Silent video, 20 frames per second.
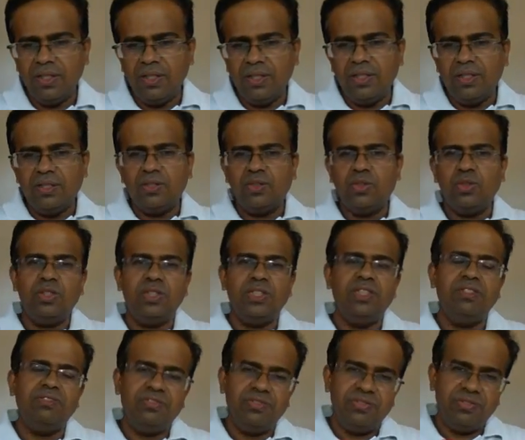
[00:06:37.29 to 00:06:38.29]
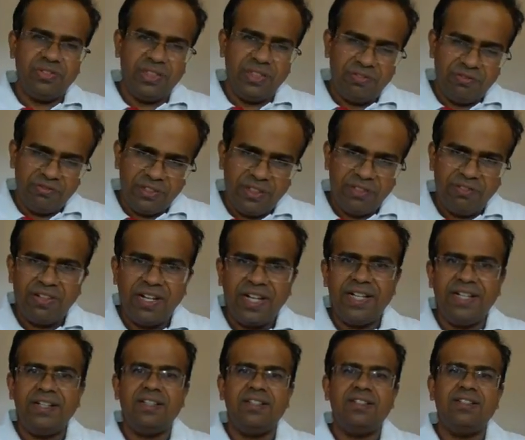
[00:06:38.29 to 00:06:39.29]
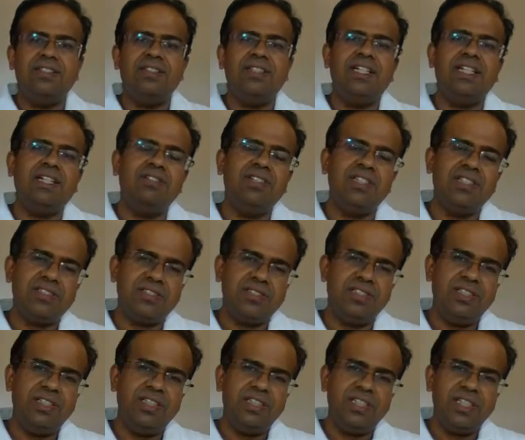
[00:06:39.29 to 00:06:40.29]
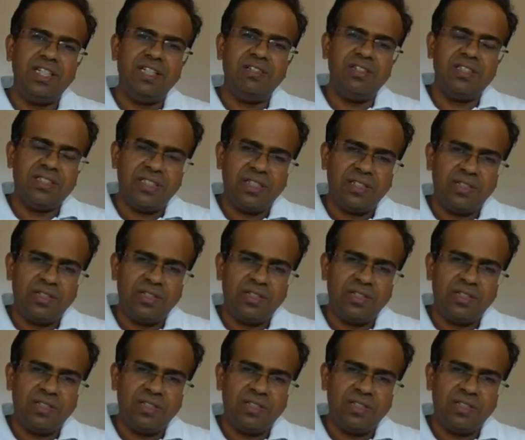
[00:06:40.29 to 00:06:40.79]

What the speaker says: So if we find that our CEA levels are